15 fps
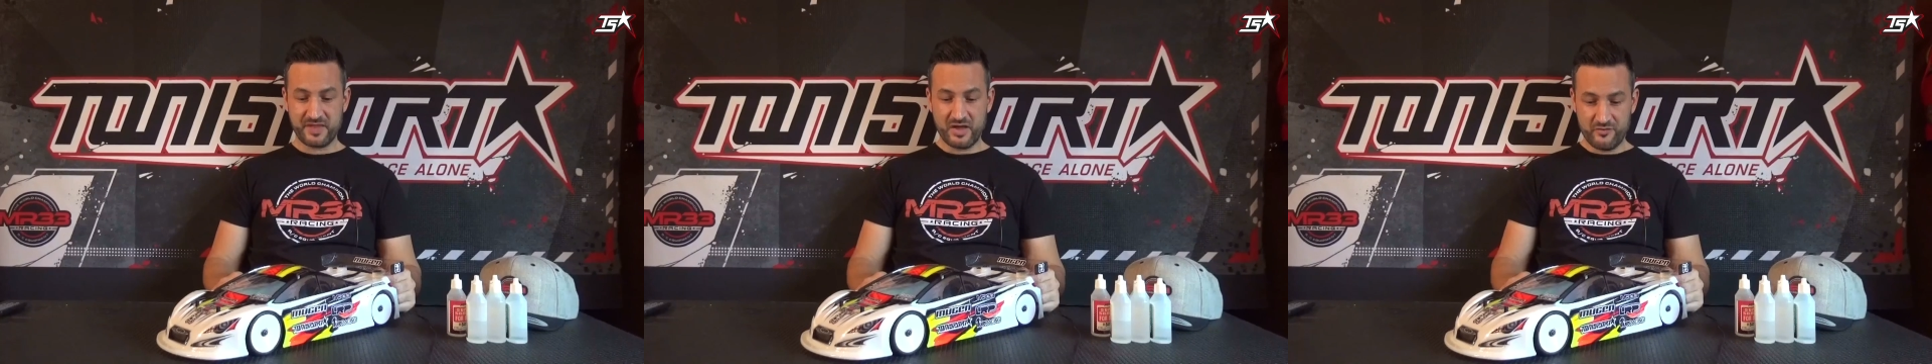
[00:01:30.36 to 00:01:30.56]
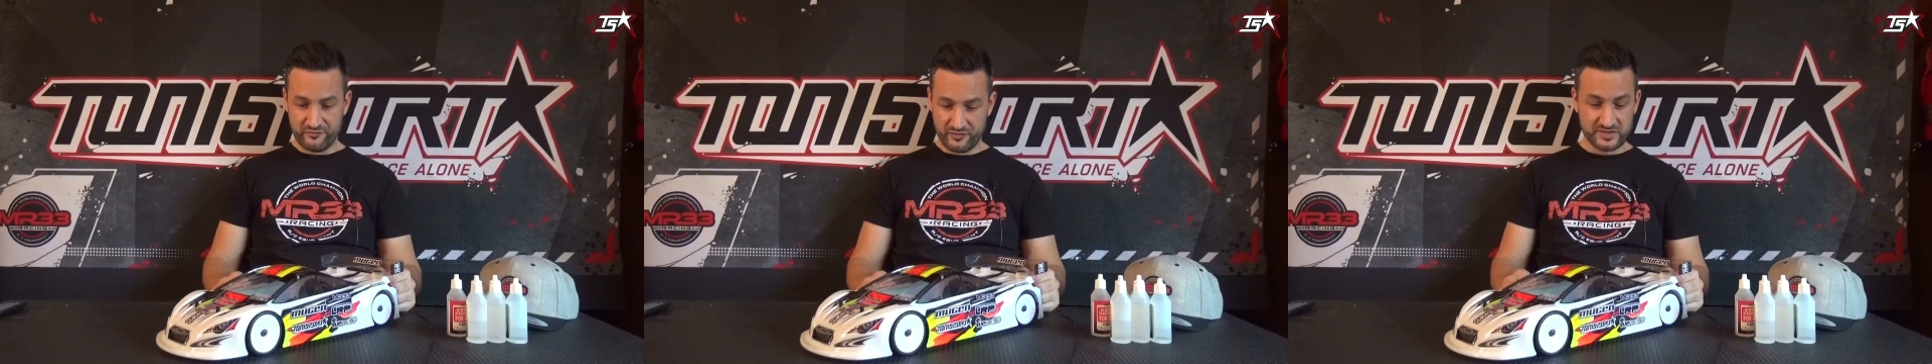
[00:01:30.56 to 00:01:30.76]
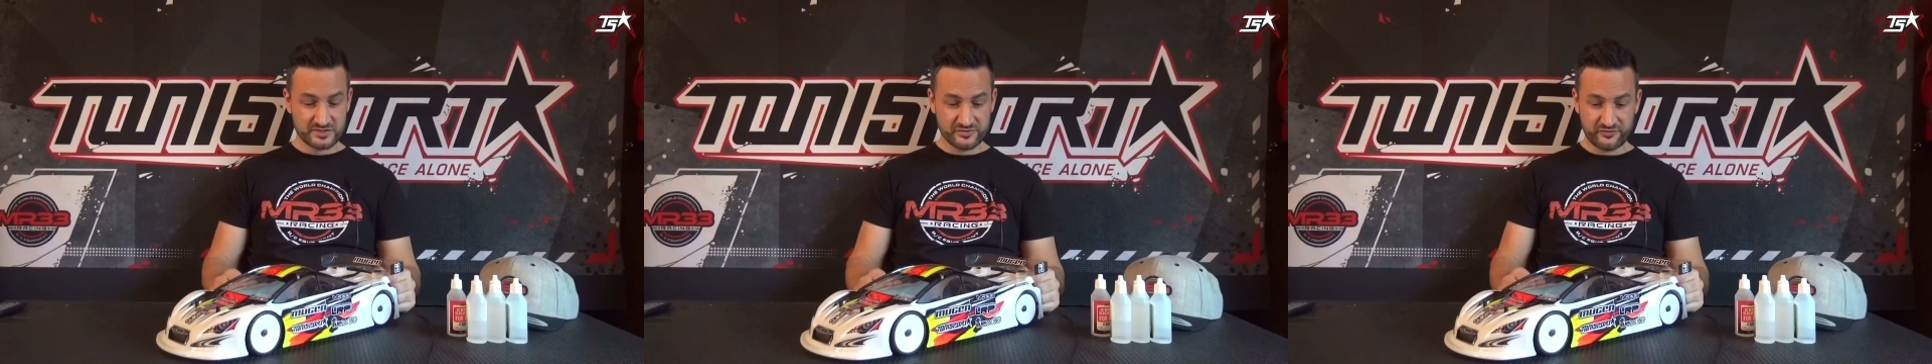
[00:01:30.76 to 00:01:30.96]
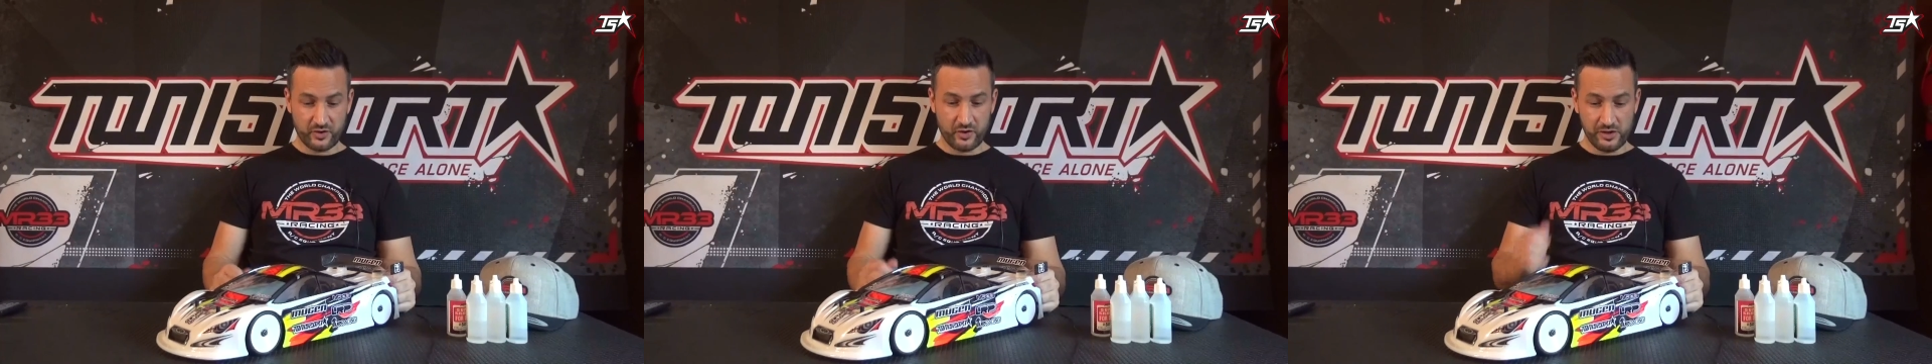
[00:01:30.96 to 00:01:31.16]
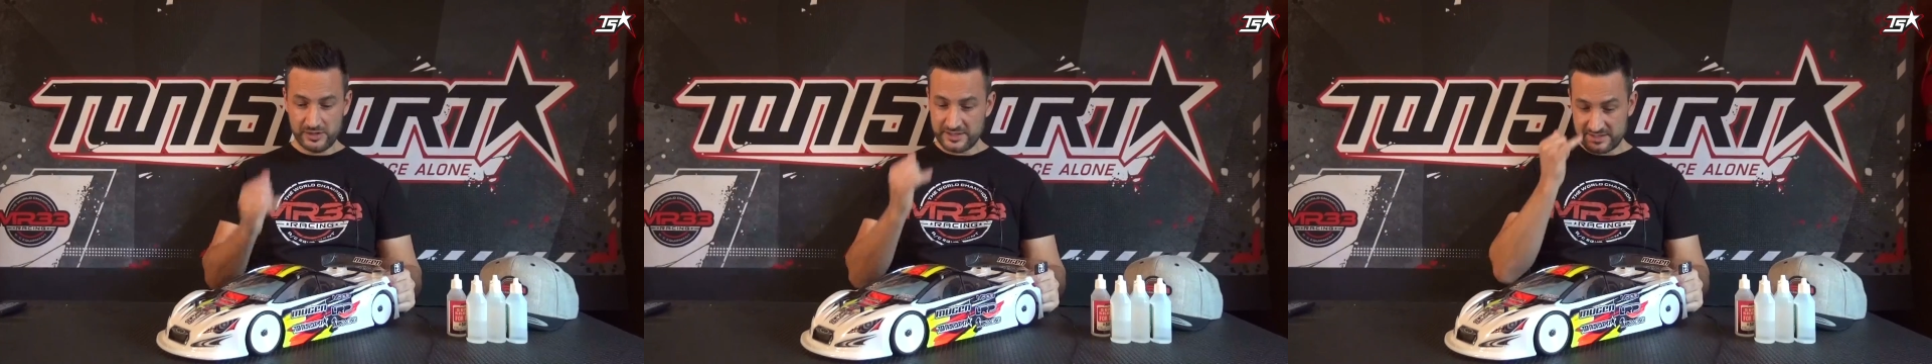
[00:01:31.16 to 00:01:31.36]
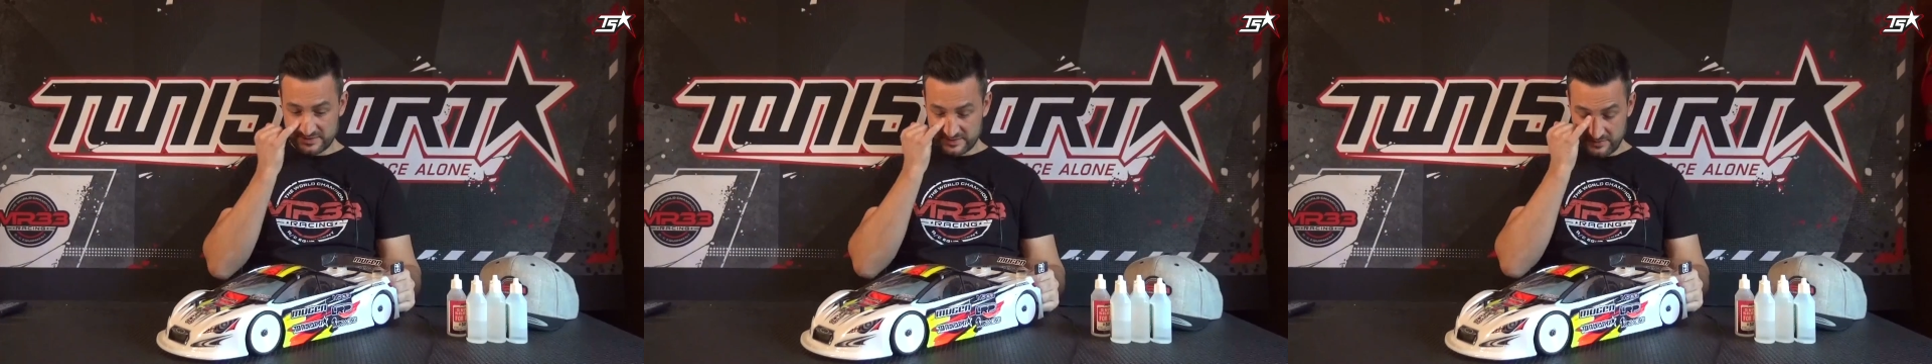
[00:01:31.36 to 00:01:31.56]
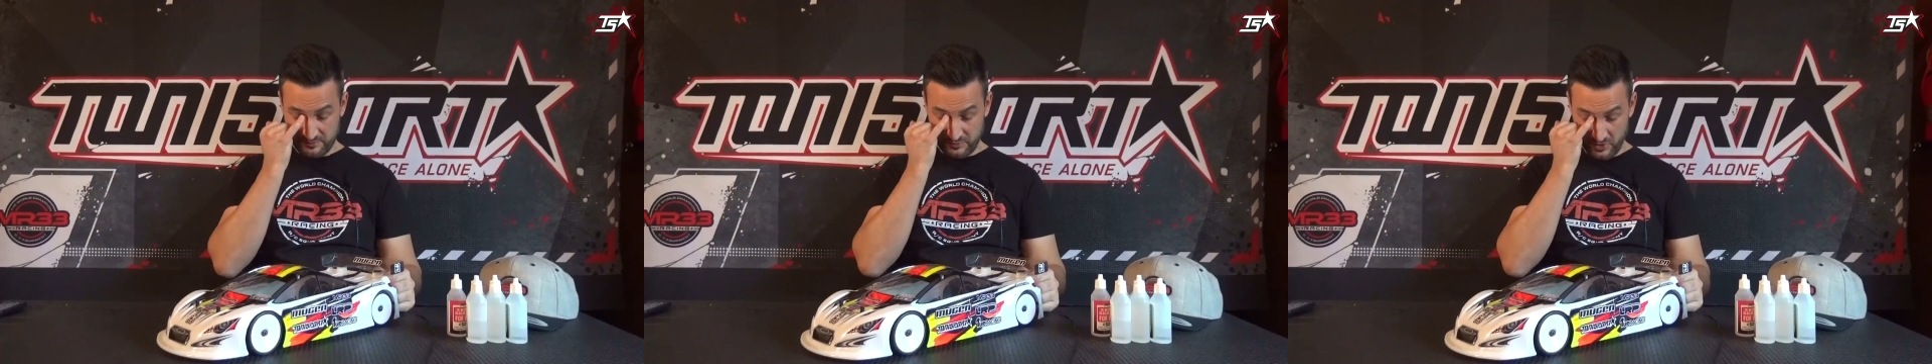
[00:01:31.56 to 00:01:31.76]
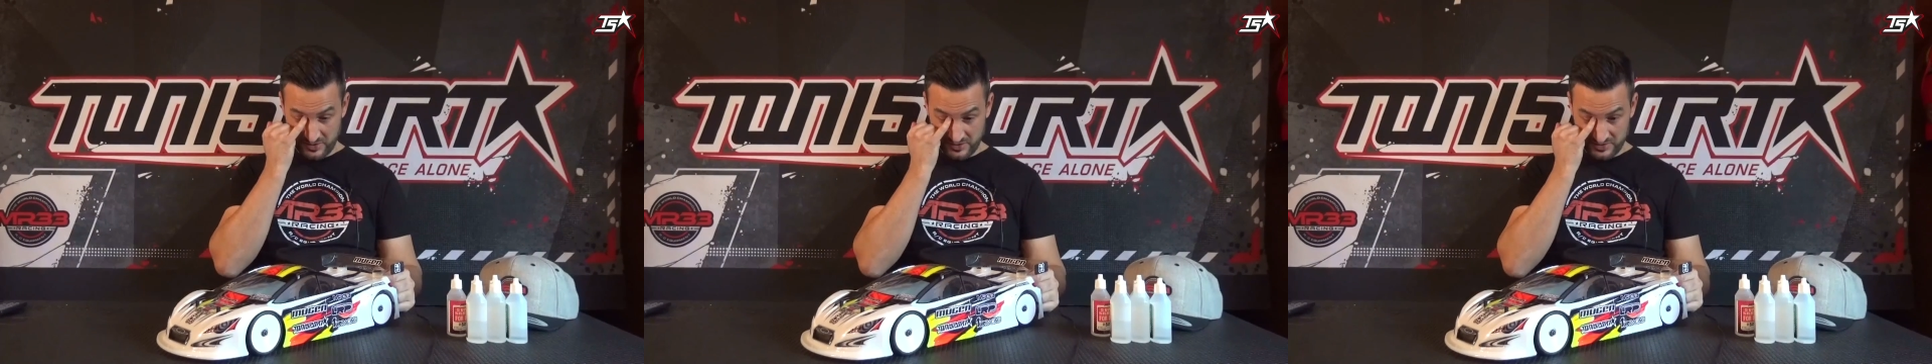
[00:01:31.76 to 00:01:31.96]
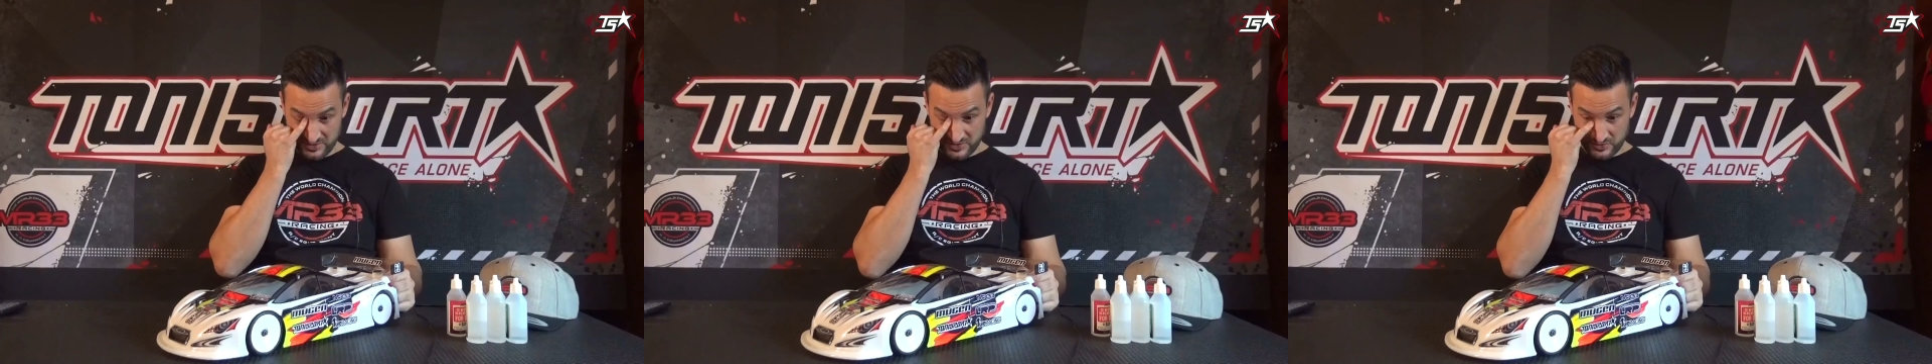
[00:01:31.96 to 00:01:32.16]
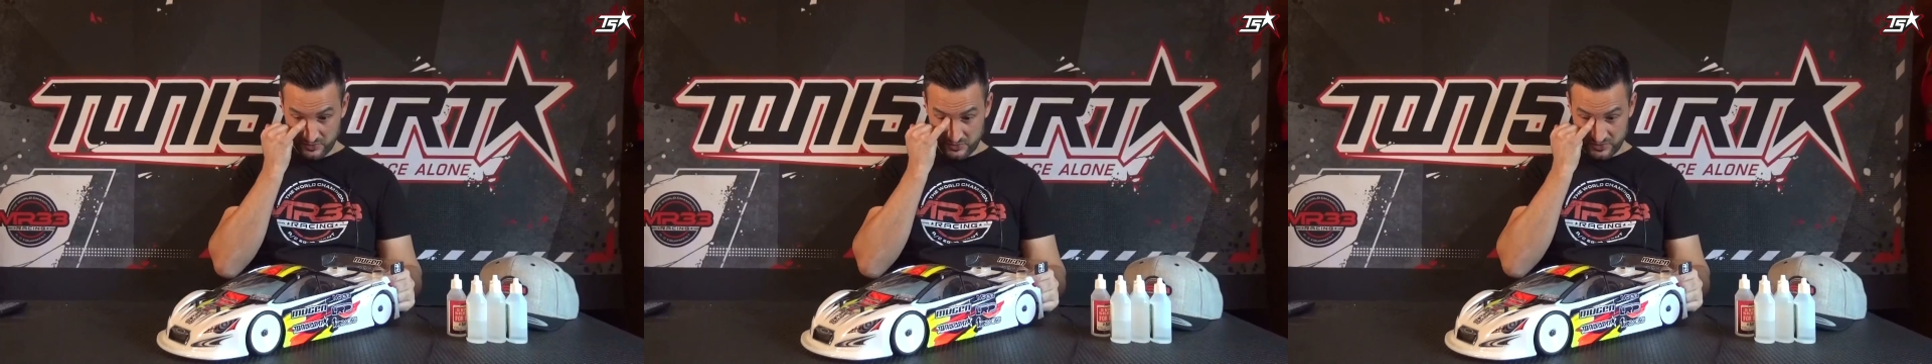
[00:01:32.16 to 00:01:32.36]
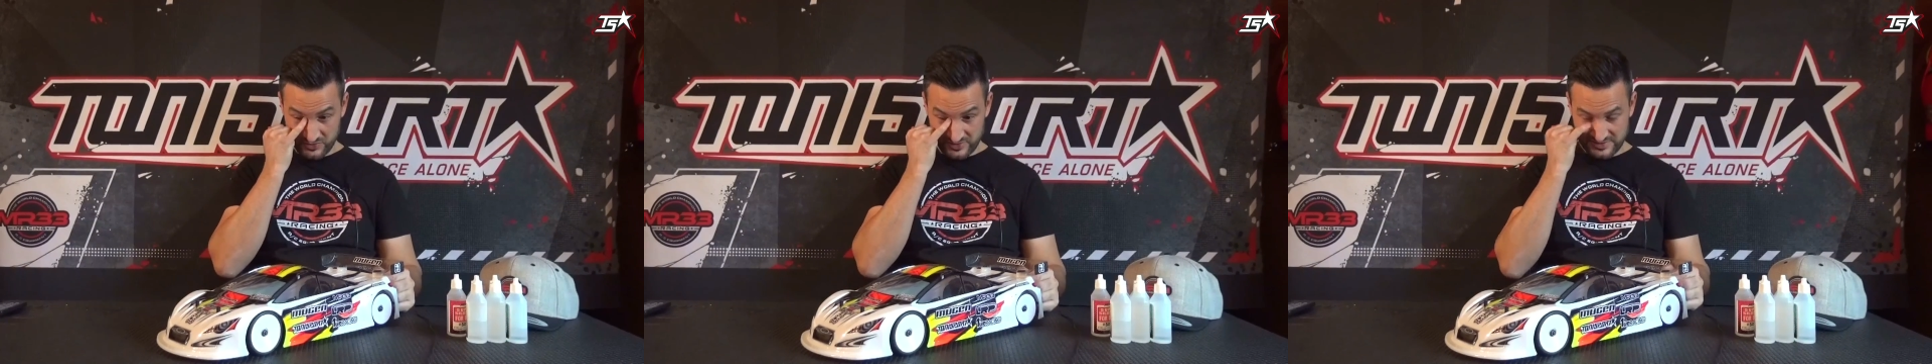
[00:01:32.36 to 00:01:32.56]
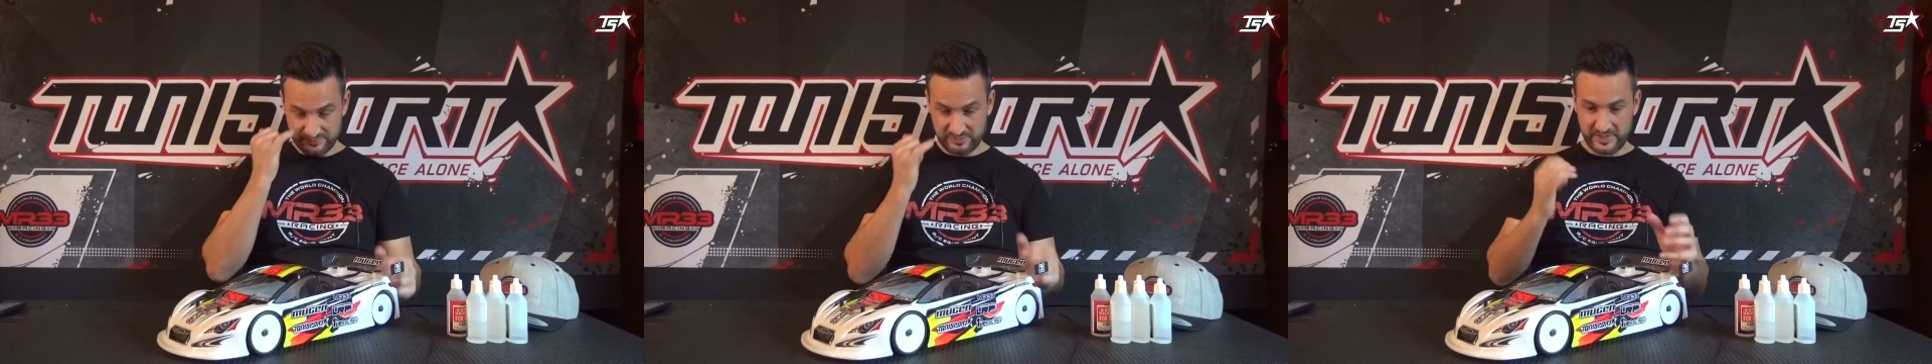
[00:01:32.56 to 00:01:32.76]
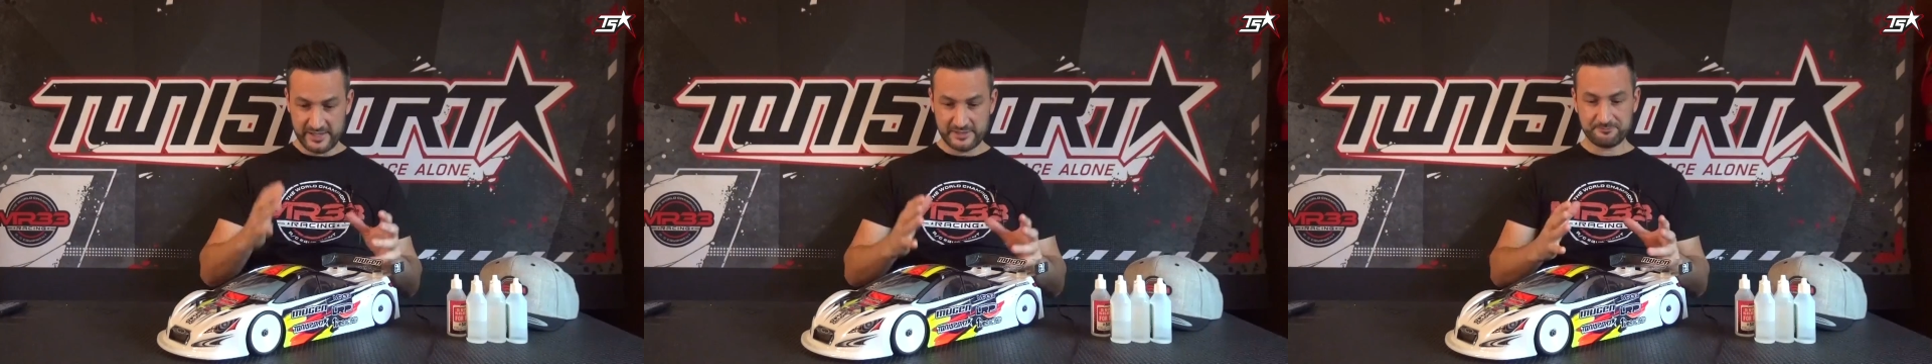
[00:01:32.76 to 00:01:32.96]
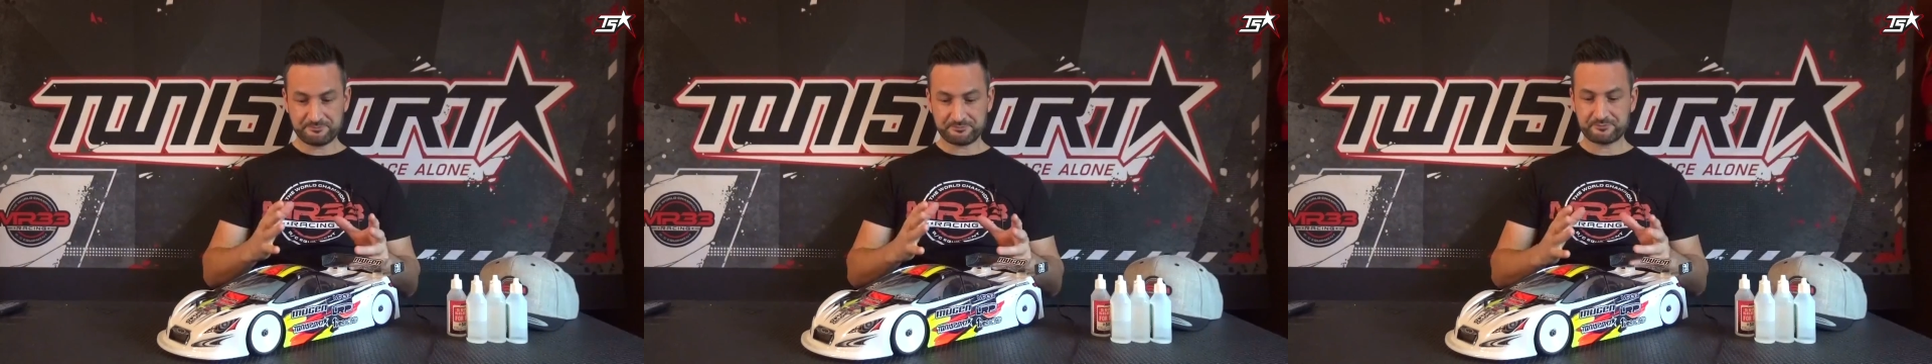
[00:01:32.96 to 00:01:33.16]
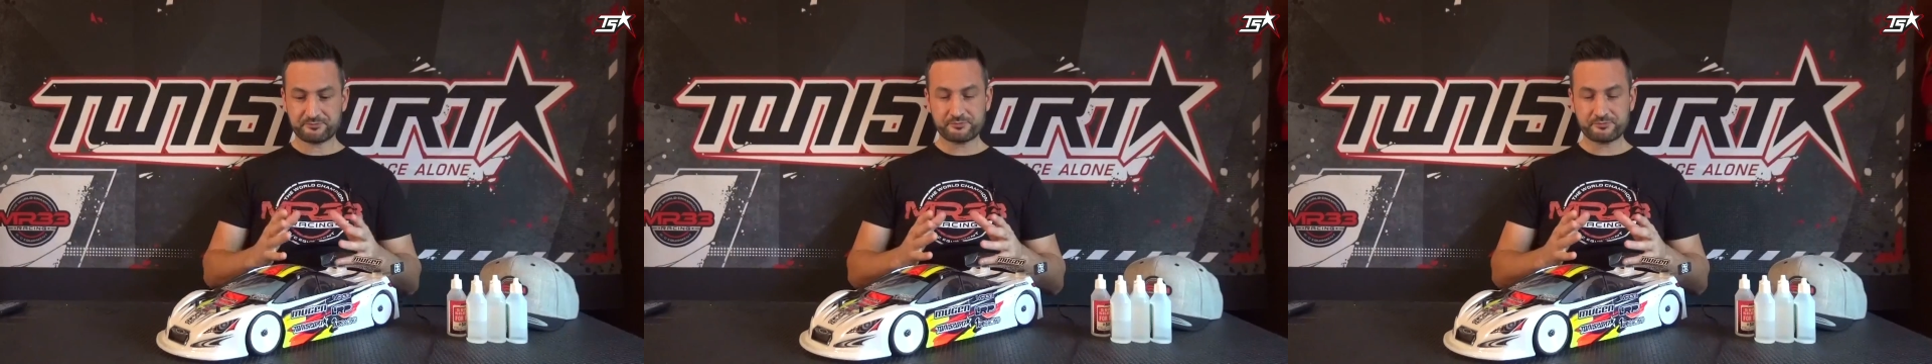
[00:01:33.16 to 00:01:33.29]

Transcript: first of all, it is important to explain